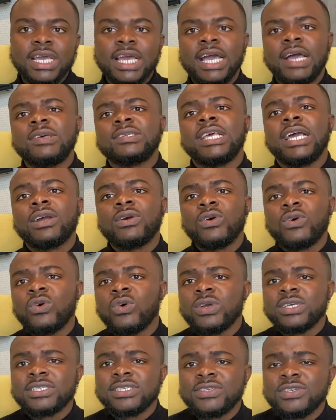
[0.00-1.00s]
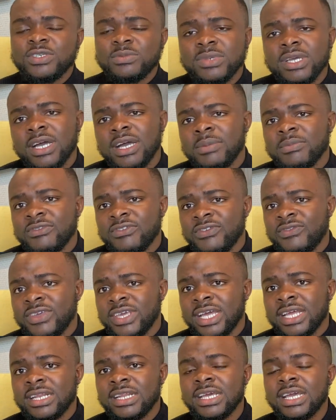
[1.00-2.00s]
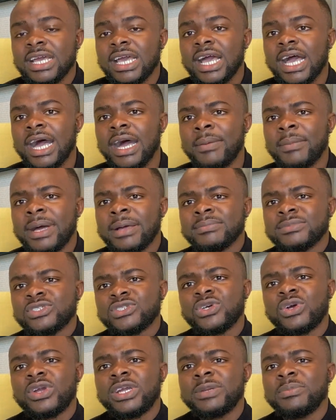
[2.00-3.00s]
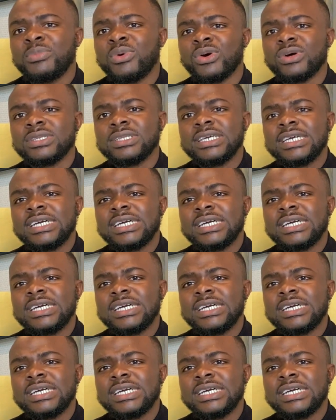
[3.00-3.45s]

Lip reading: I was like, oh, excuse me, Vivian, I'm sorry, but